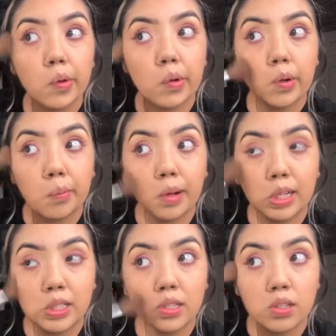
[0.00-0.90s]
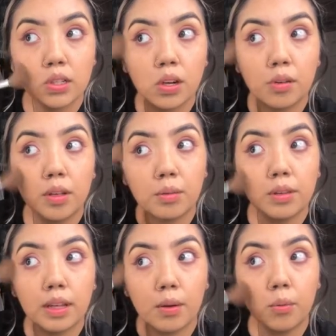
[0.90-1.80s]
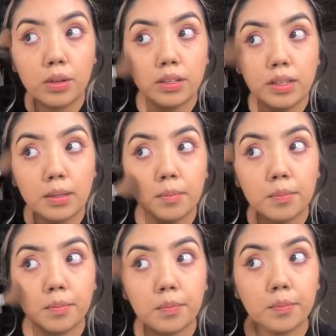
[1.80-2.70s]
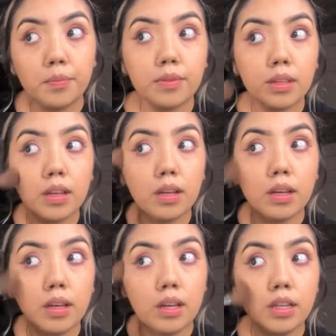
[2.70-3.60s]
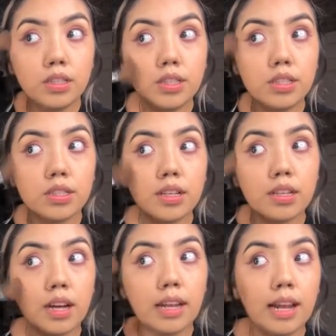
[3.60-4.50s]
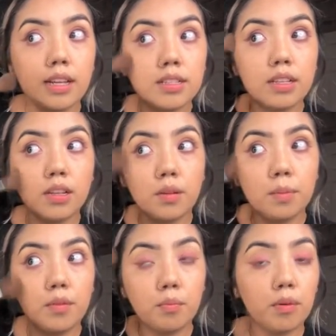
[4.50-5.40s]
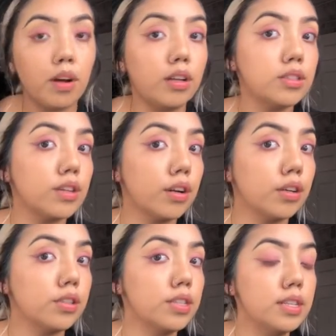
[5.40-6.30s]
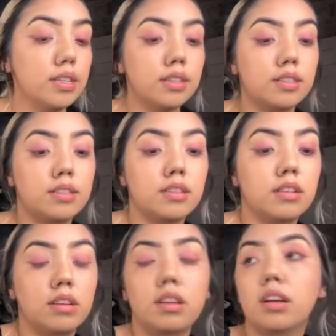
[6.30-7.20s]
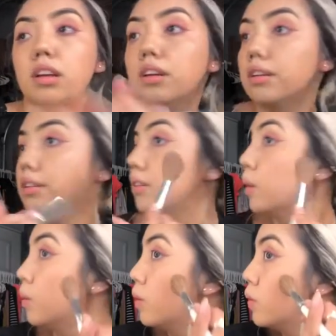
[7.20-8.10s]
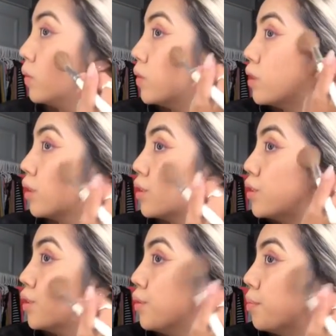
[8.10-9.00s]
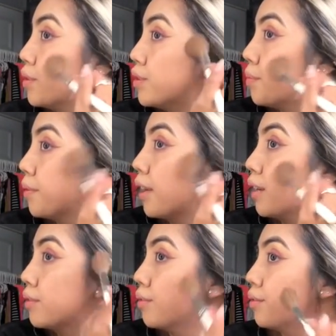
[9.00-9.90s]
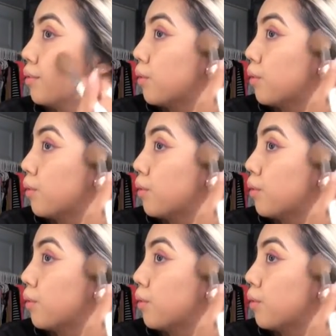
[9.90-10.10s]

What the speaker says: I'm probably just gonna go in with that one dip, and she just kind of has a little bit of bronze on her cheeks. It's like super natural.